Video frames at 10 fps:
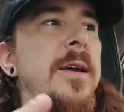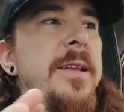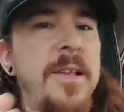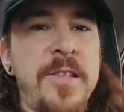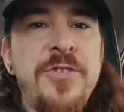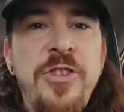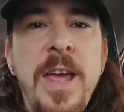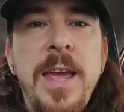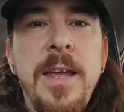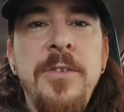an
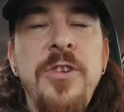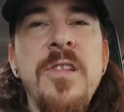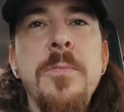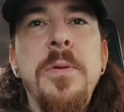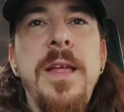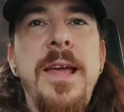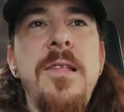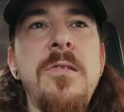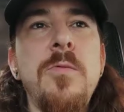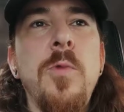exchange is a
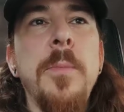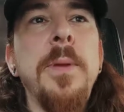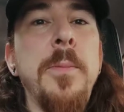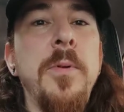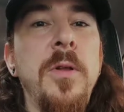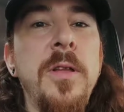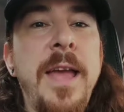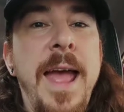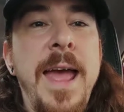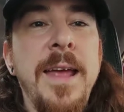place where people
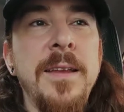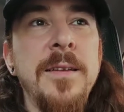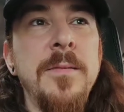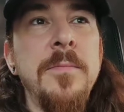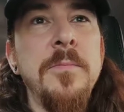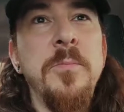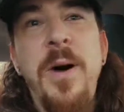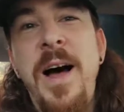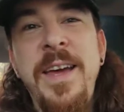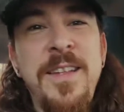can
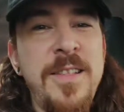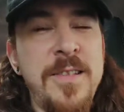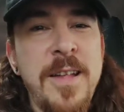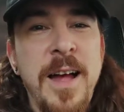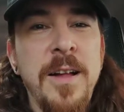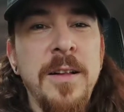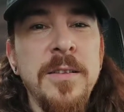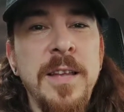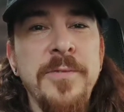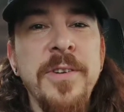buy and sell
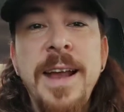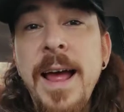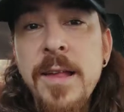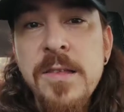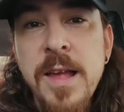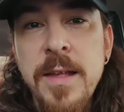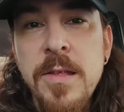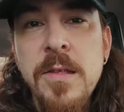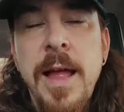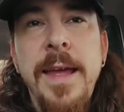different
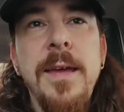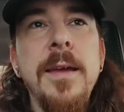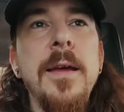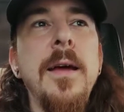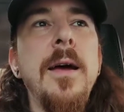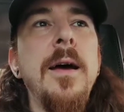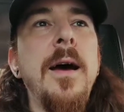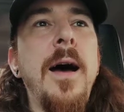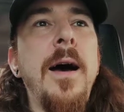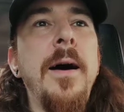assets, like
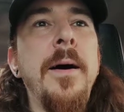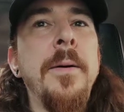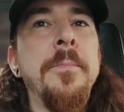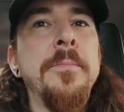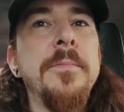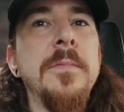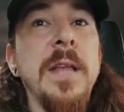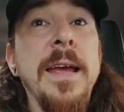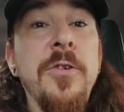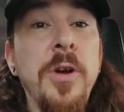
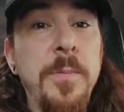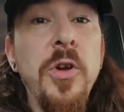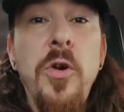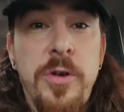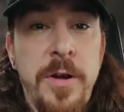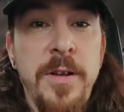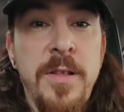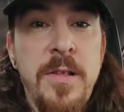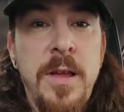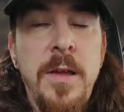
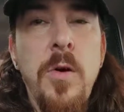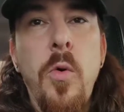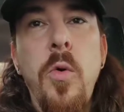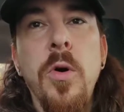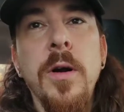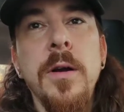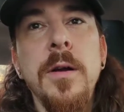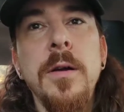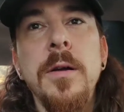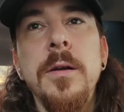cryptocurrency
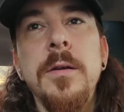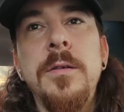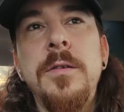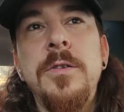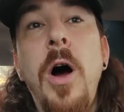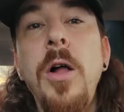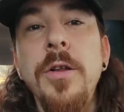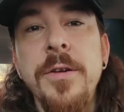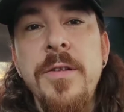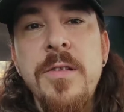or
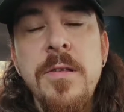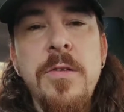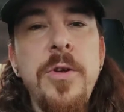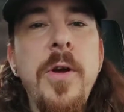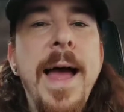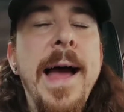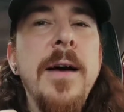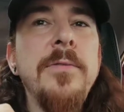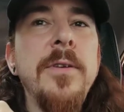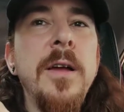dollars. So you
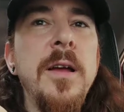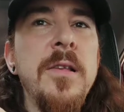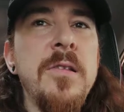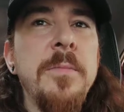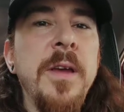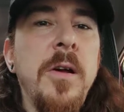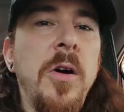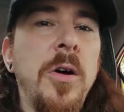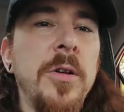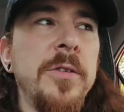have something
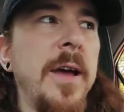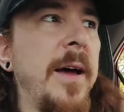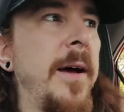called